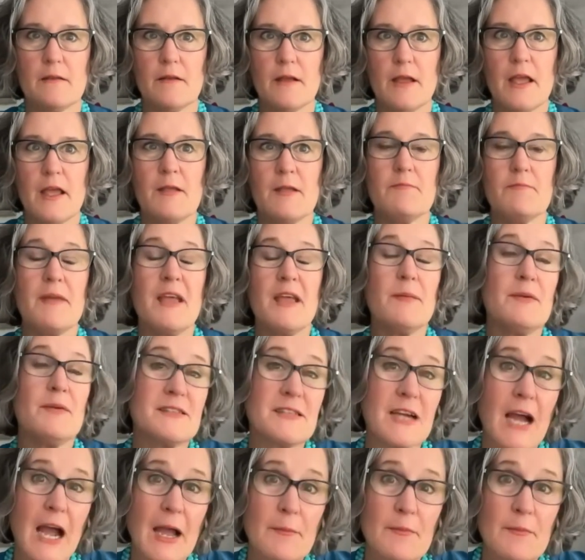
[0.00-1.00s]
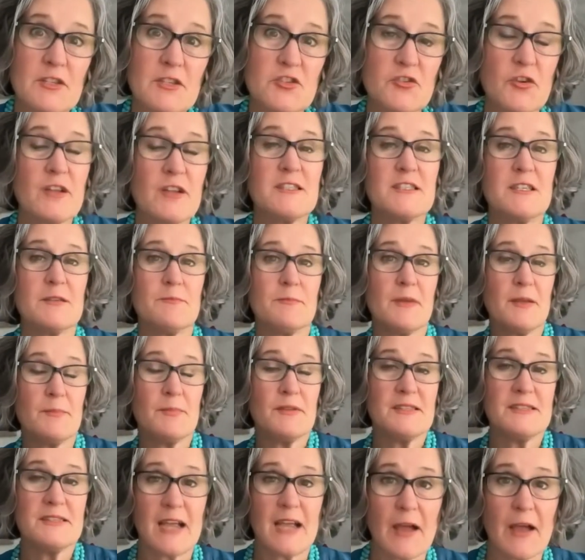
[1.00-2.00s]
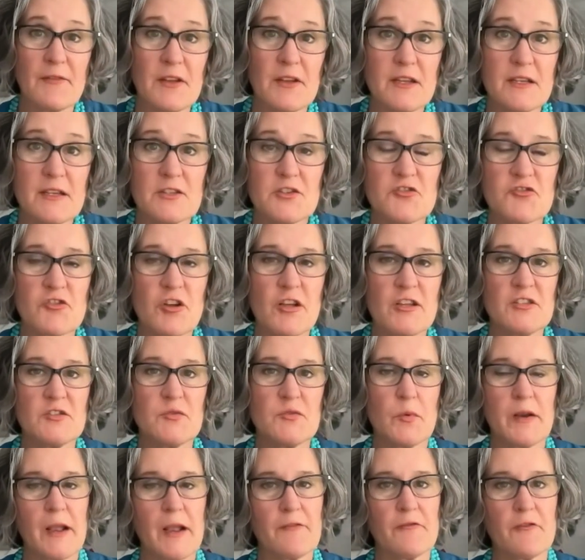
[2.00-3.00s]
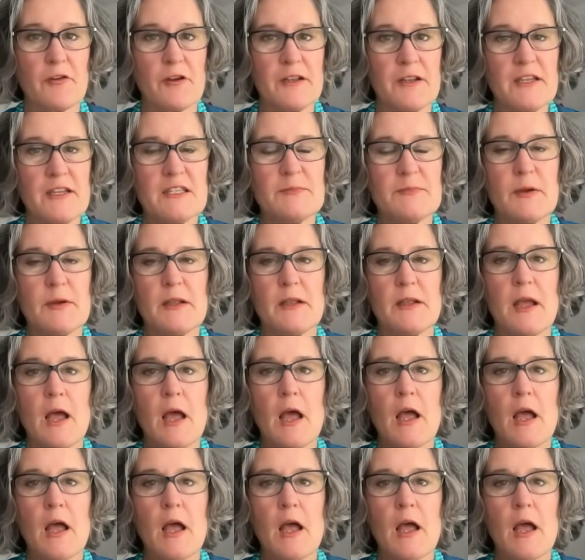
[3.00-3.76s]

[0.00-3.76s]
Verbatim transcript: it may be time constraints it may be staffing constraints whatever it is but